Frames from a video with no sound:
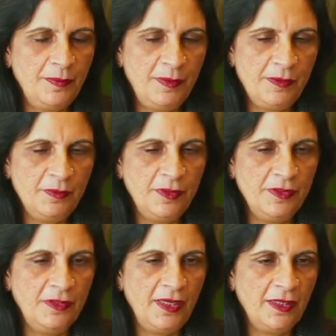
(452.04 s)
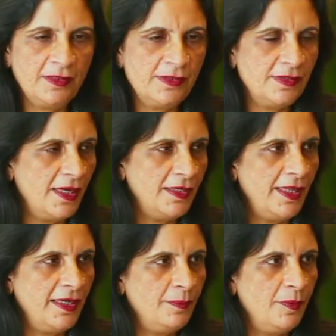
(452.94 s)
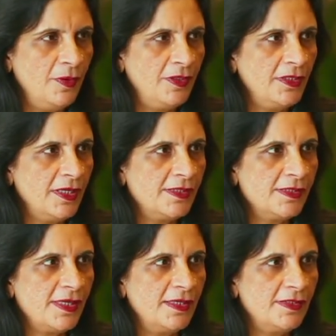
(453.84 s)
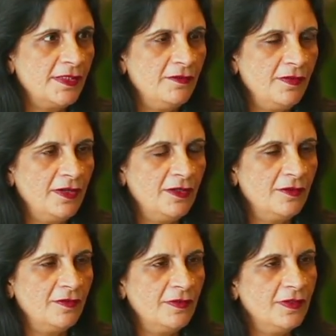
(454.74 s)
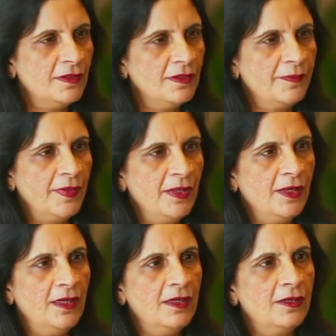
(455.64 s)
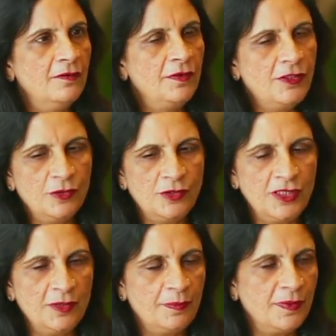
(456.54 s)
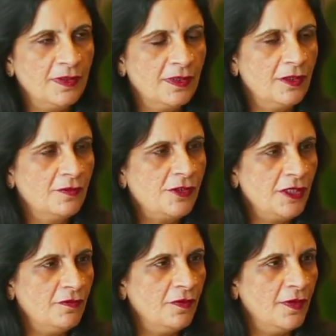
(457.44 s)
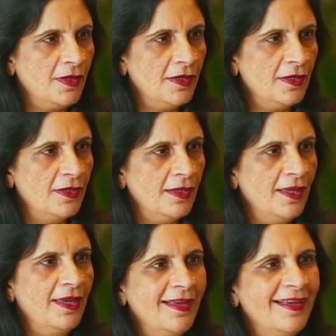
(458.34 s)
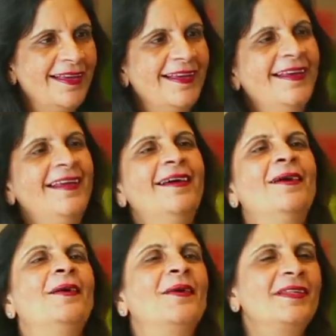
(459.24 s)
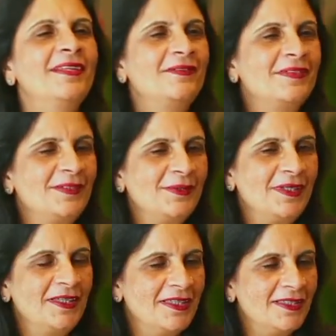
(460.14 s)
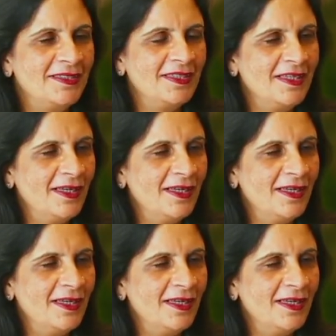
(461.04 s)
people were at that point exercising in front of videotape of Jane Fonda. Or they were doing it